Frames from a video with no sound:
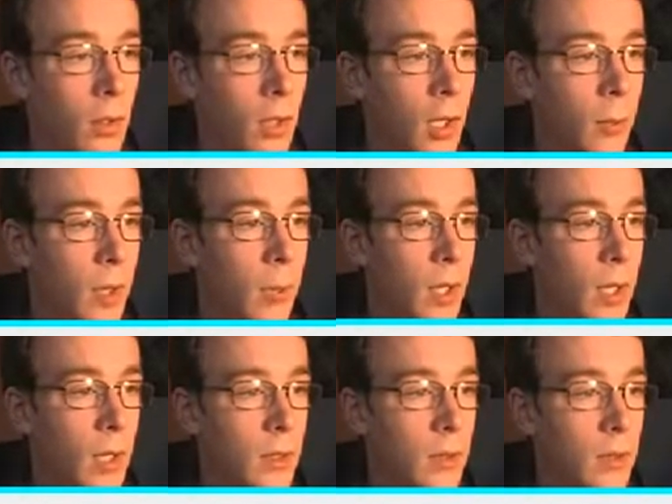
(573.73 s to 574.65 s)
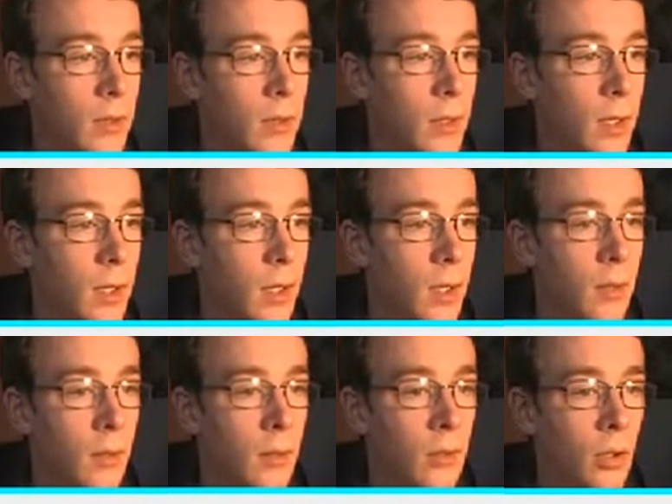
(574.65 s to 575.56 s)
Hurt by bind, that's okay.
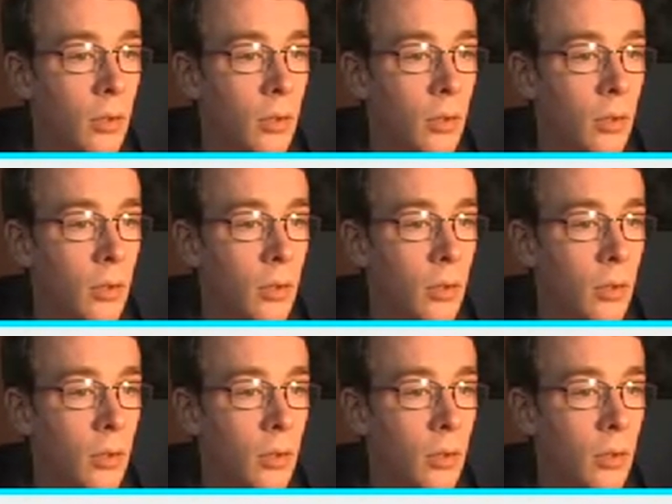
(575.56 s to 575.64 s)
It's